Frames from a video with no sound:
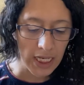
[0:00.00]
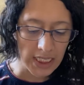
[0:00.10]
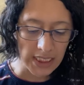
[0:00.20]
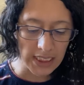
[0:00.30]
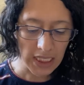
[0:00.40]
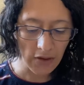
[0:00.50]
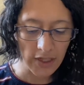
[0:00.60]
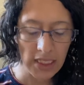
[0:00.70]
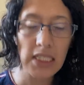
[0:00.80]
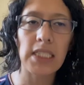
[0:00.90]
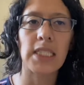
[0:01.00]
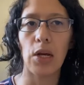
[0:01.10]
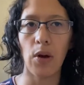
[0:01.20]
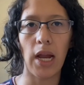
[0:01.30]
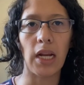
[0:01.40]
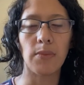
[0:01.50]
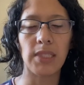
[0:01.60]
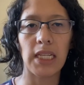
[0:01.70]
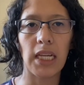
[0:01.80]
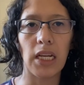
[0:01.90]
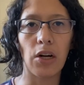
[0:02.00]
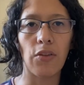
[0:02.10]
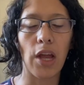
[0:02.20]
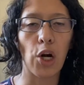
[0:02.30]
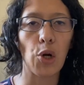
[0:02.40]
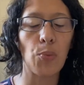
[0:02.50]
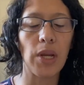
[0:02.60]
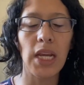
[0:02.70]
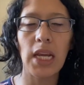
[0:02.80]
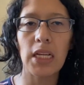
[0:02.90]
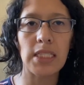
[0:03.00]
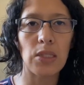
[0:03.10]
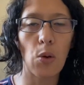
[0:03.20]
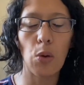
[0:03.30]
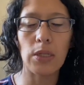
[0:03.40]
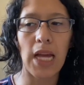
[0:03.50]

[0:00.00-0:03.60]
7 sale items here that are being sold